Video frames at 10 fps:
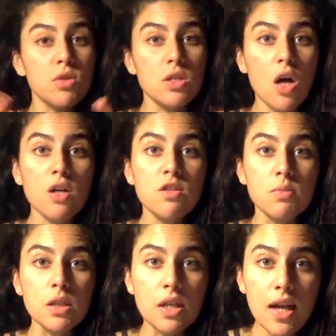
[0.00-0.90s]
the dots have
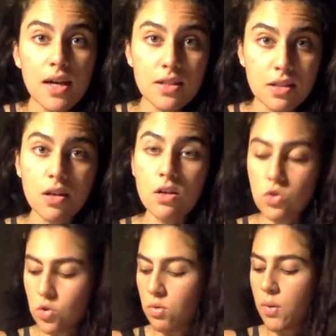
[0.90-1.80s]
been connected in a
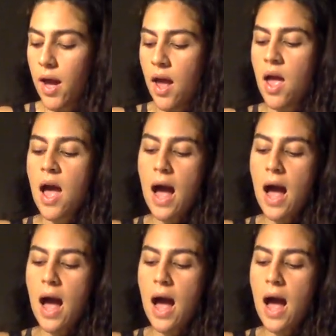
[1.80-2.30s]
certain way,